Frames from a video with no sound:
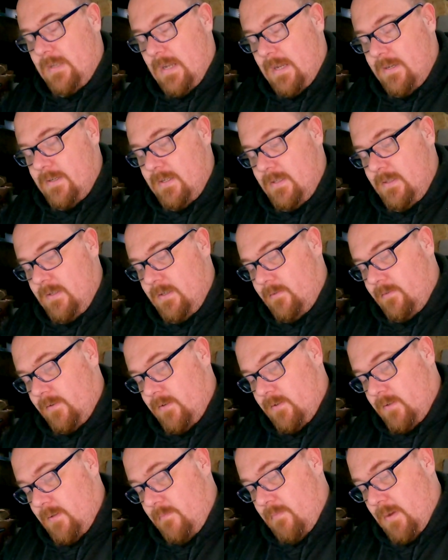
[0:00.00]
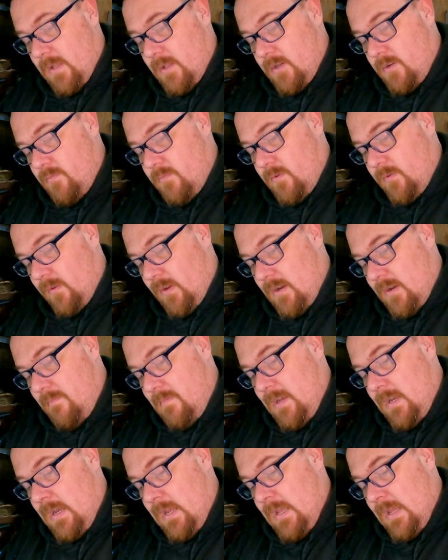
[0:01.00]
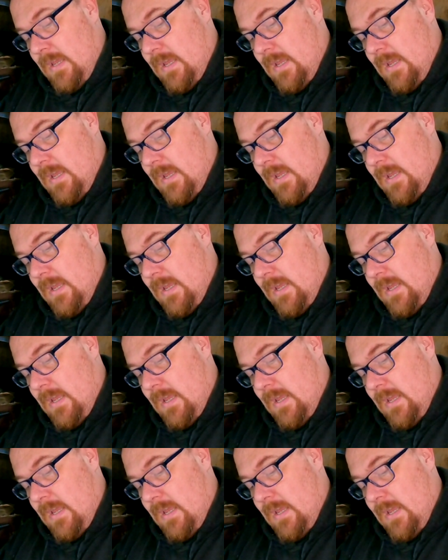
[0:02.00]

adding these little embellishments, and I mean